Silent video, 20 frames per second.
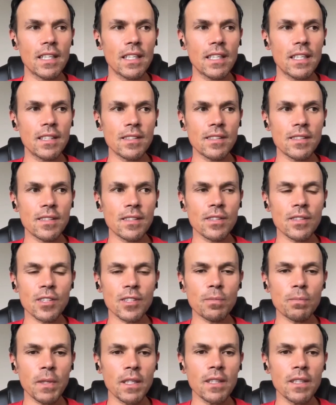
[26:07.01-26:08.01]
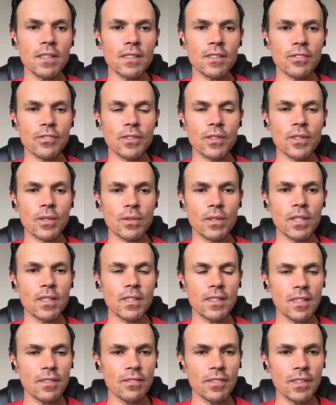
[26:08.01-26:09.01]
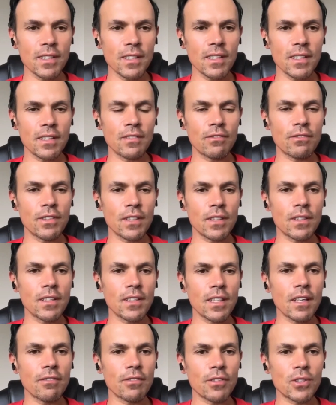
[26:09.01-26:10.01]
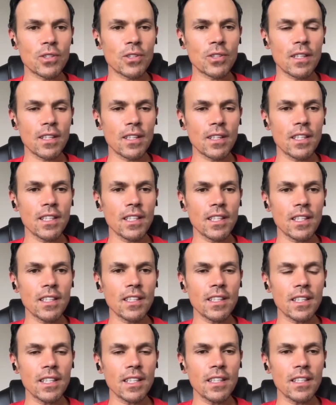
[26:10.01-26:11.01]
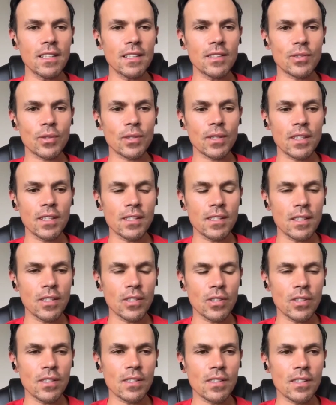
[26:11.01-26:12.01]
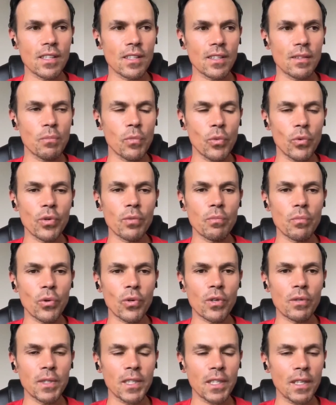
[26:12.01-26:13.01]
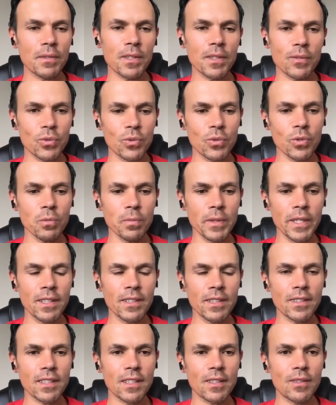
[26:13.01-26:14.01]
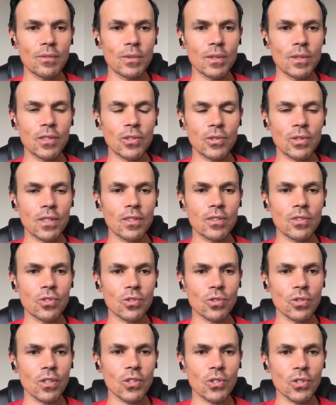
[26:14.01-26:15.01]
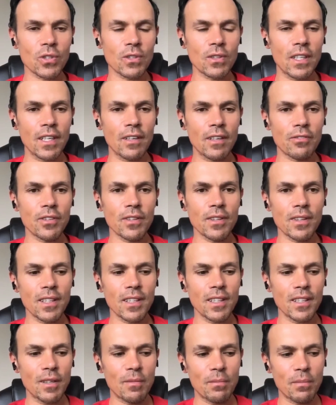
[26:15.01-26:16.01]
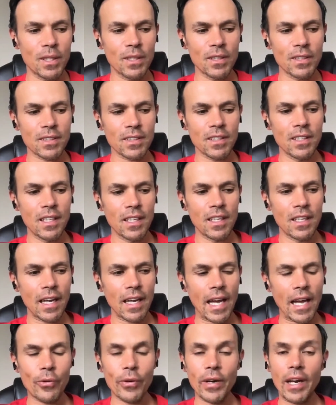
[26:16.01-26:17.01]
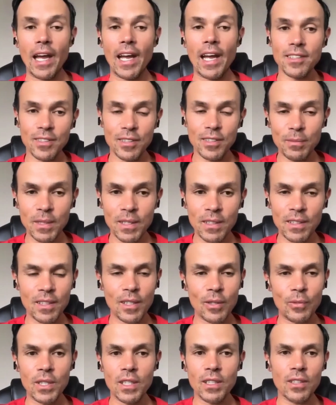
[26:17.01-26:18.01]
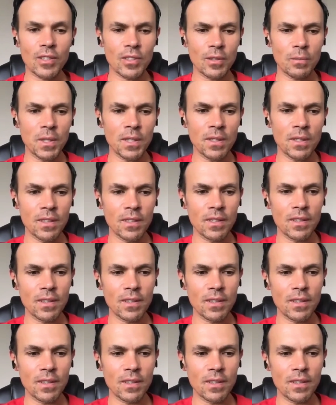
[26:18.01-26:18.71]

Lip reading: Is there space for creativity and very divergent thinking in these organizations that are more and more becoming rule-based and really trying to structure everything amongst how it has to be, not what it could be?